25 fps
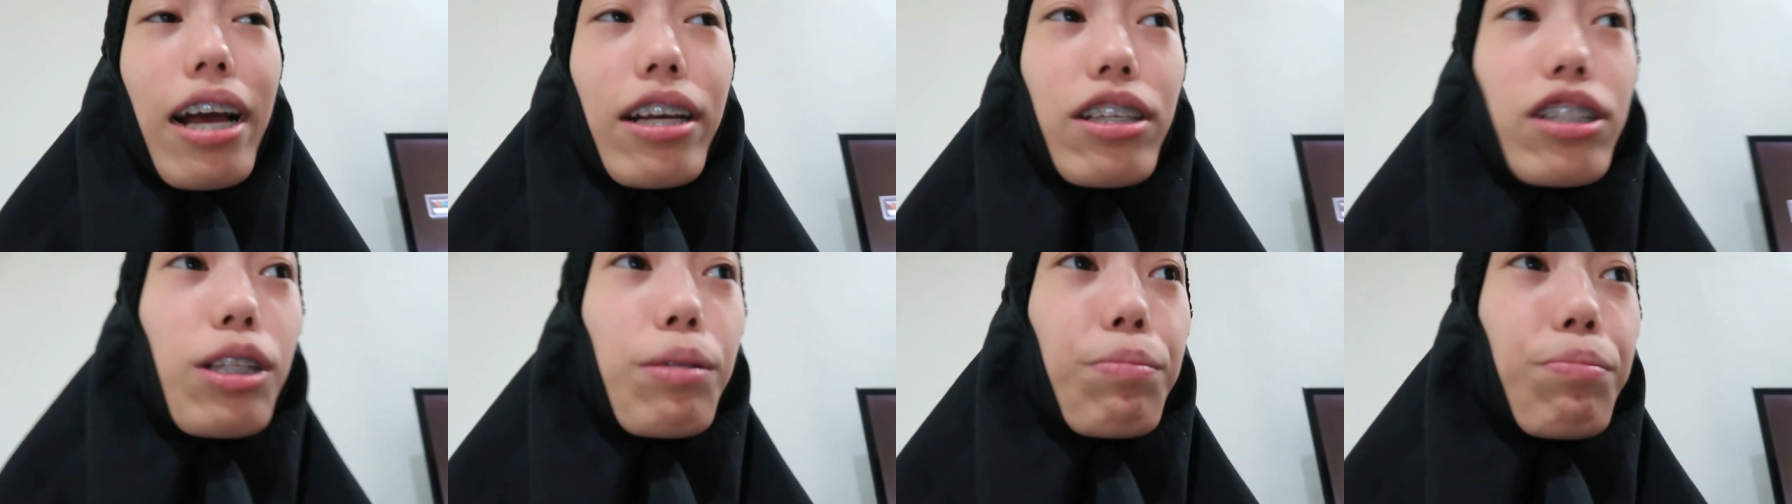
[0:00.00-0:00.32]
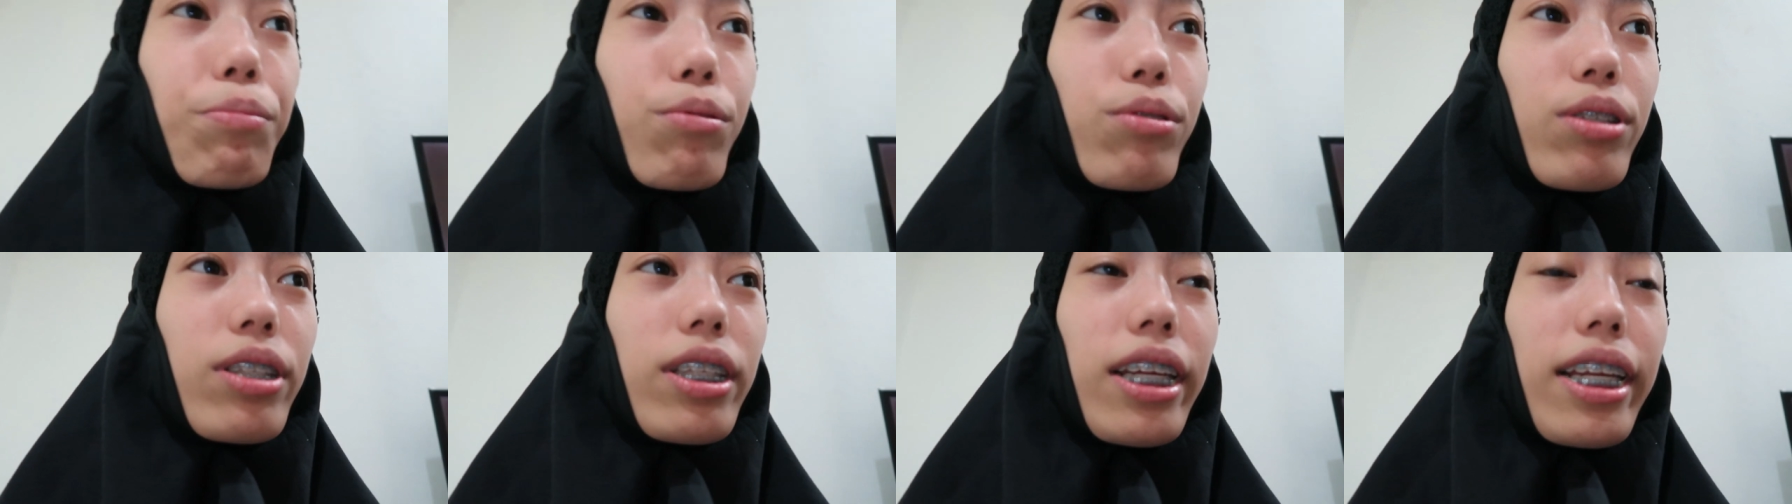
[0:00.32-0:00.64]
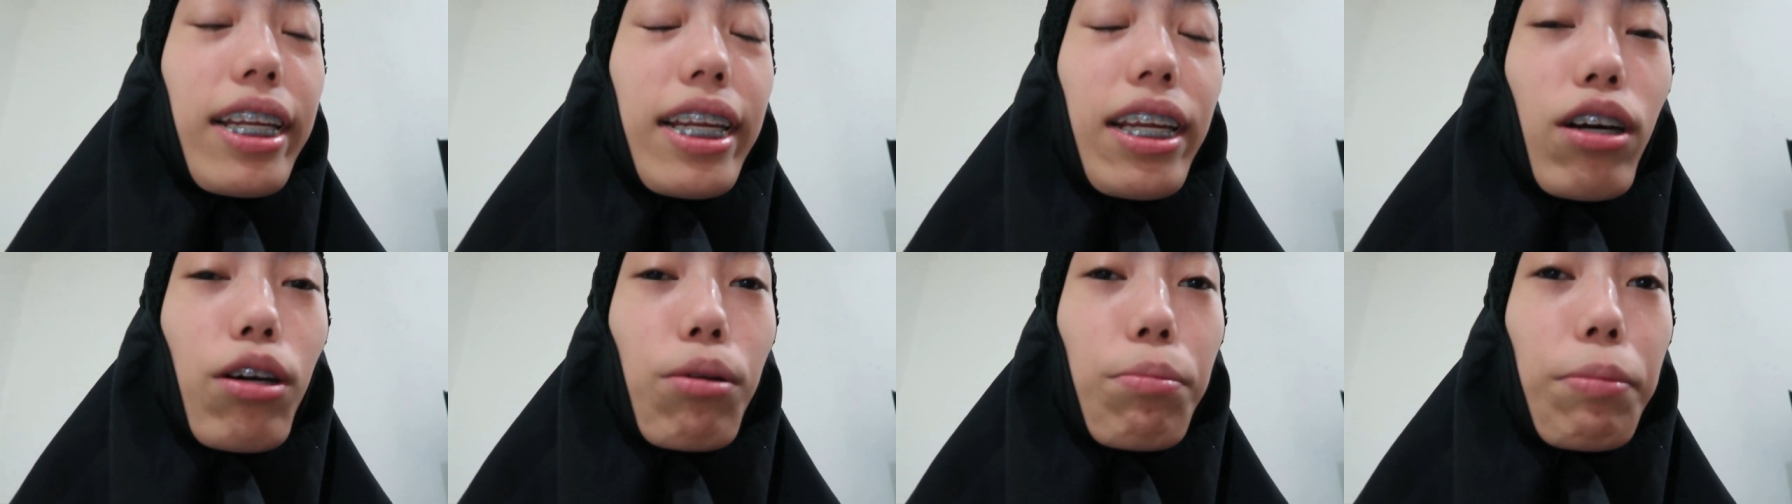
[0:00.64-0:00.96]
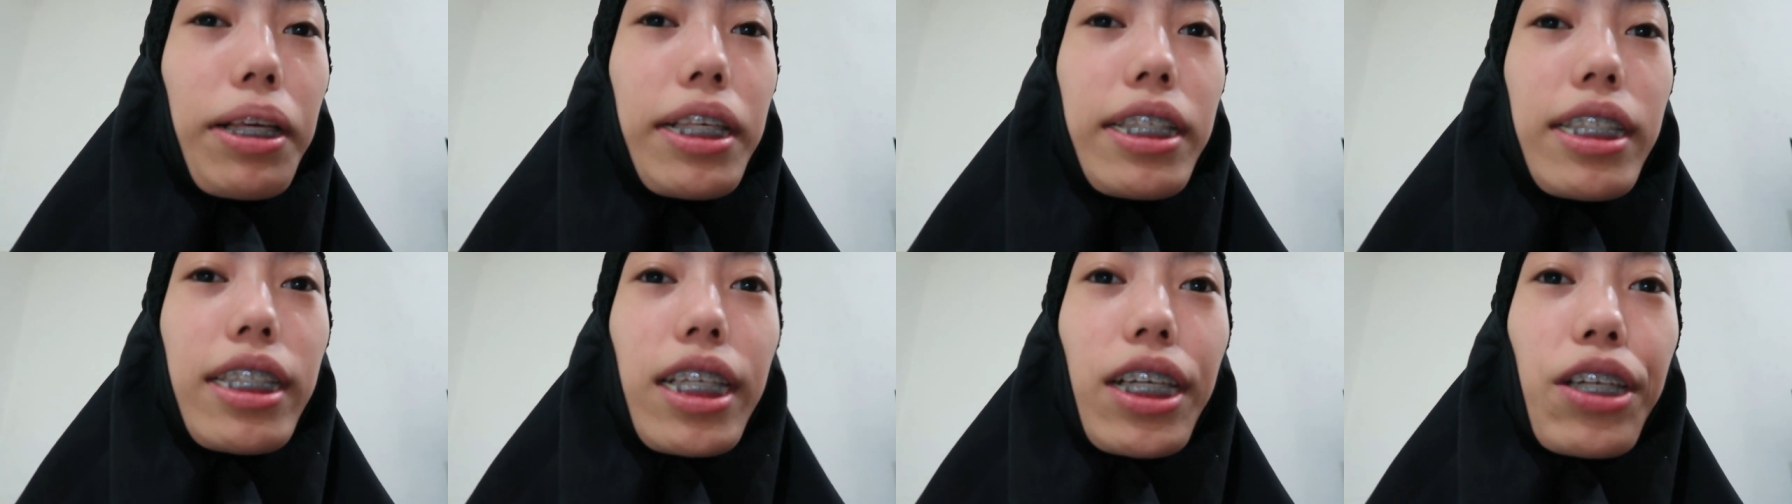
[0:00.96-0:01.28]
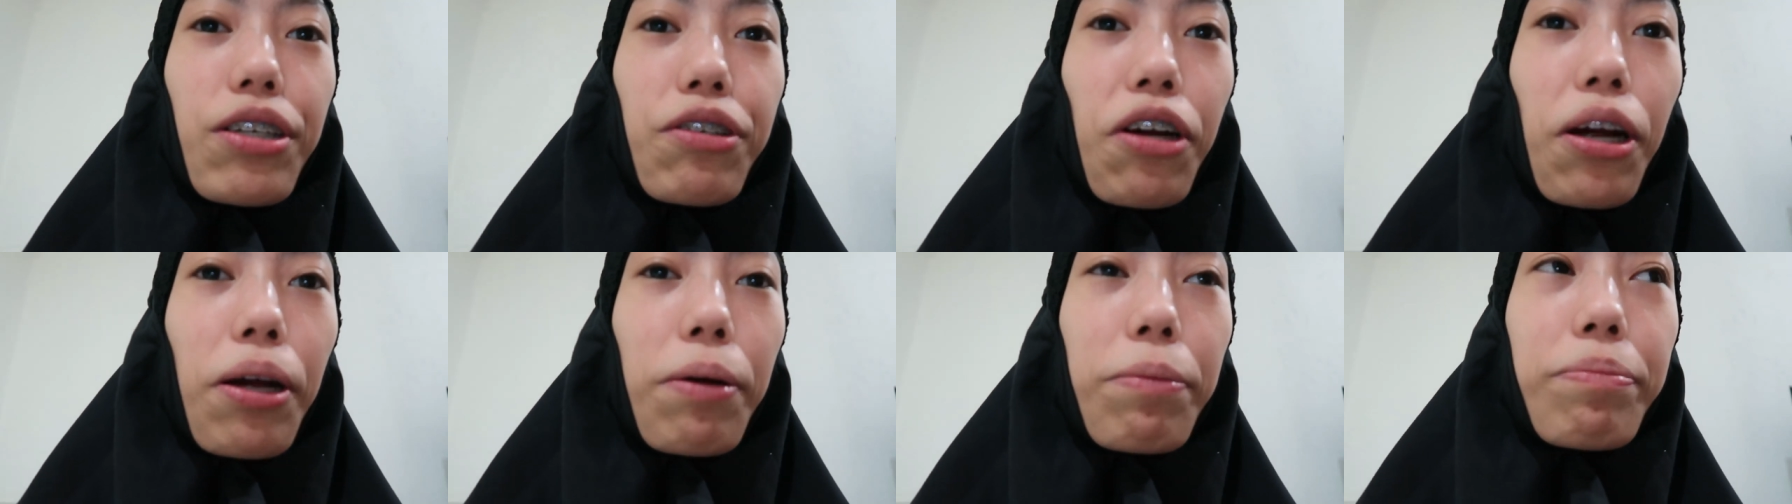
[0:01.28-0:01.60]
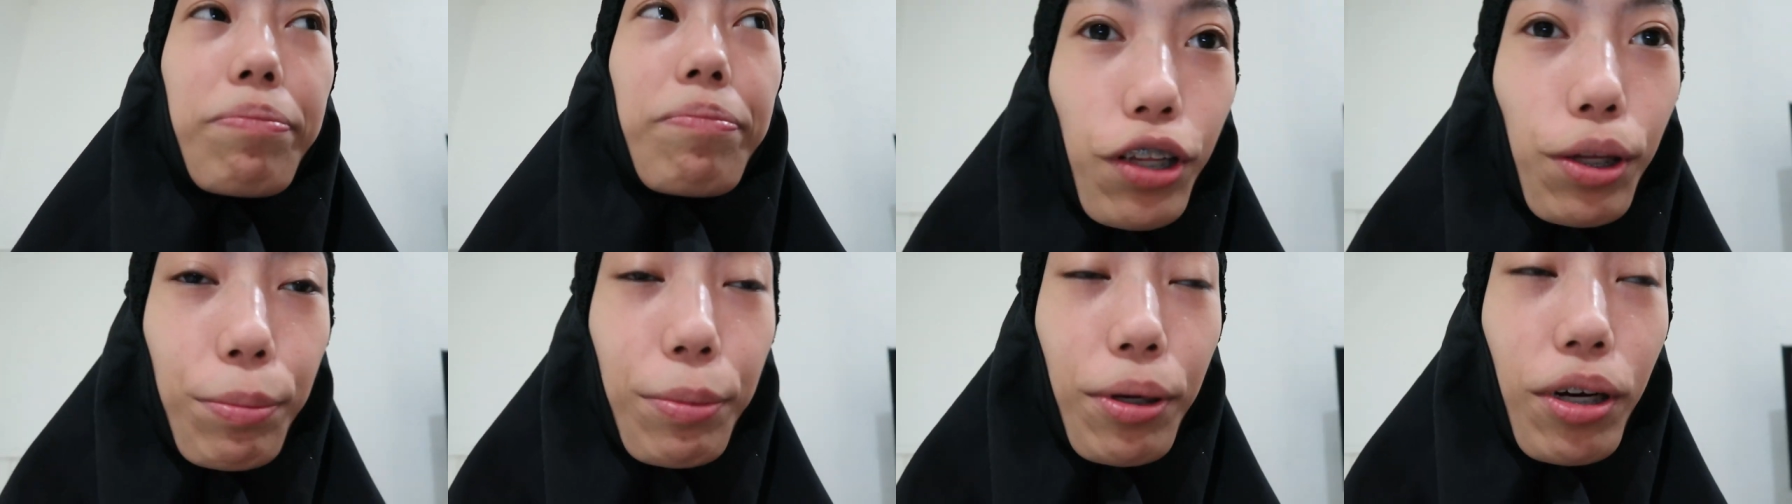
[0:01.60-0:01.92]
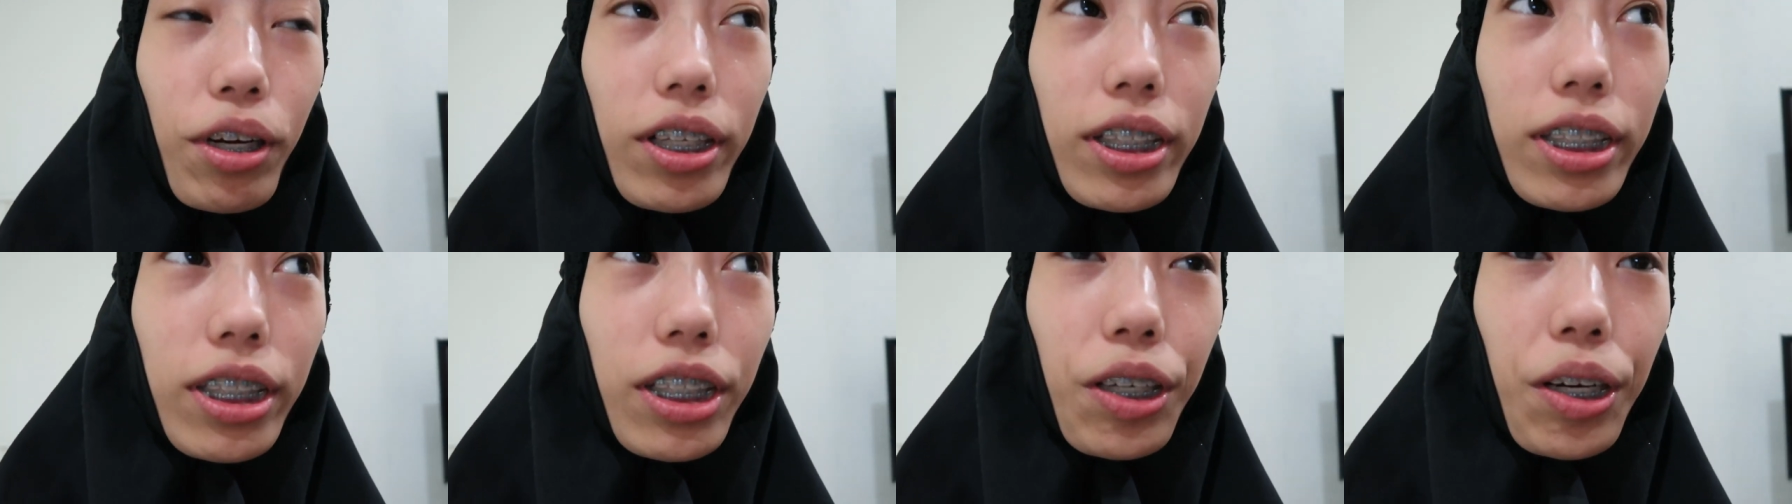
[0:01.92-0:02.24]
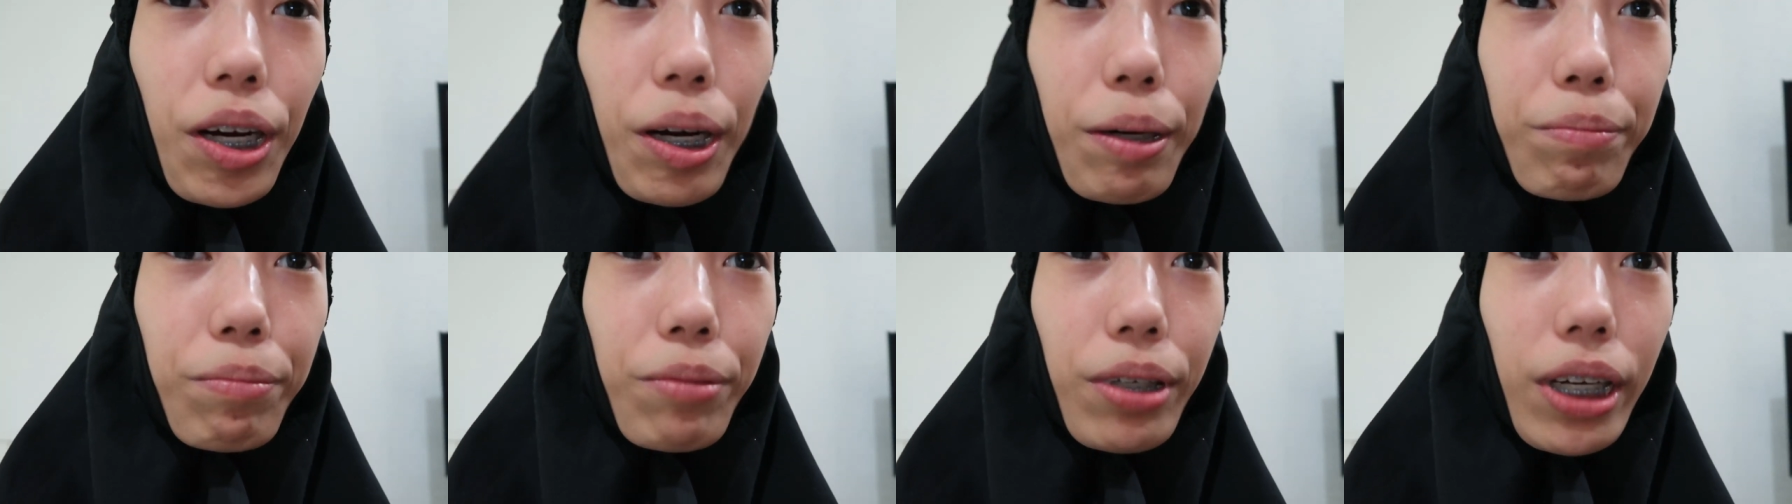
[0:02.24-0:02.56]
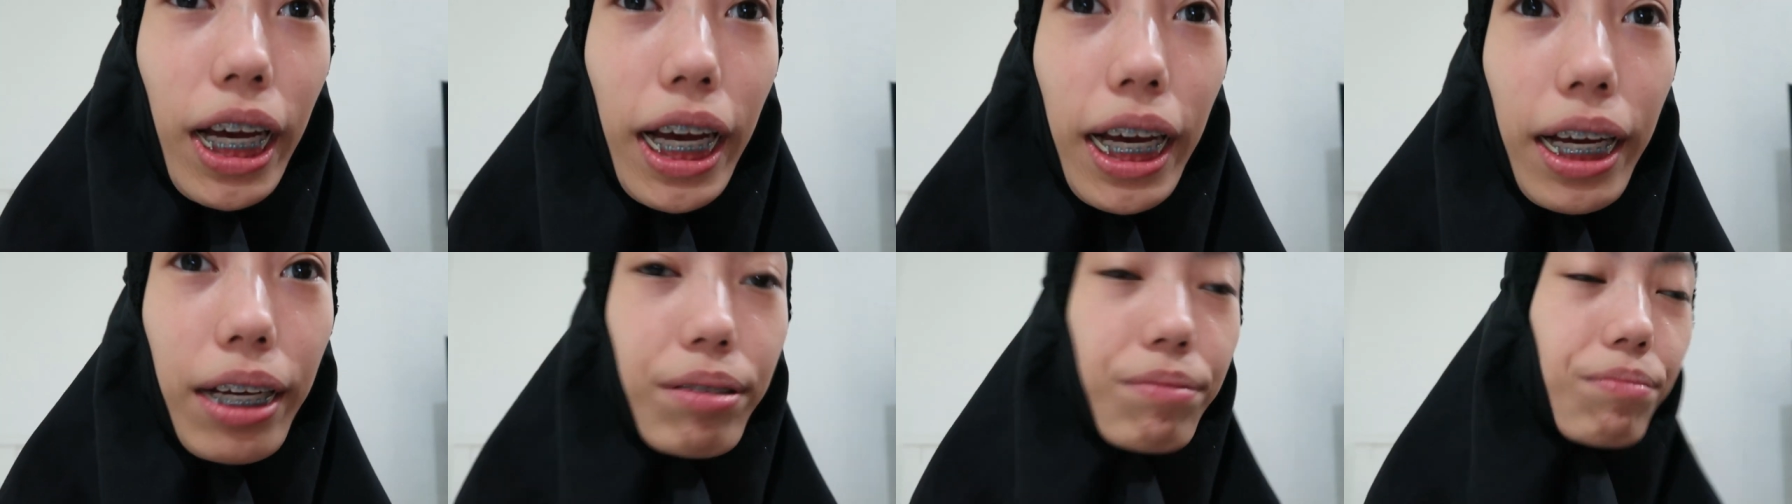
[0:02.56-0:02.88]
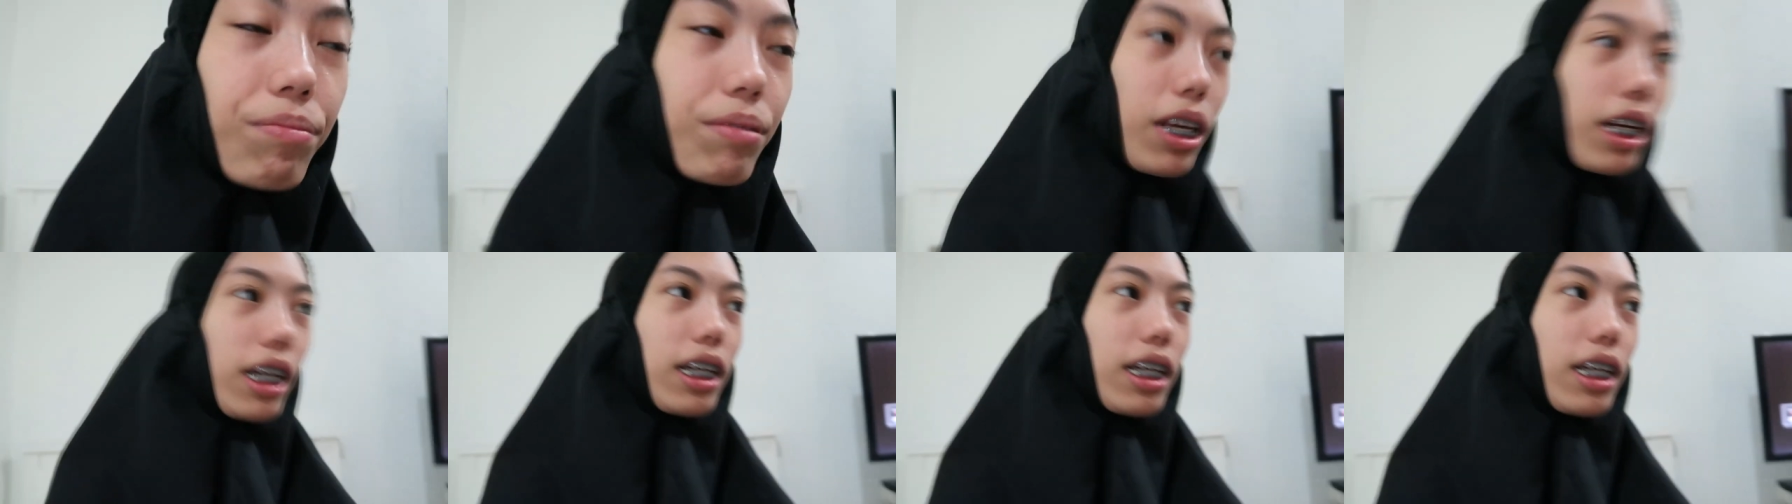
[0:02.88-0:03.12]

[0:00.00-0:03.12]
actually posted it on my Instagram. Follow me on Instagram, okay?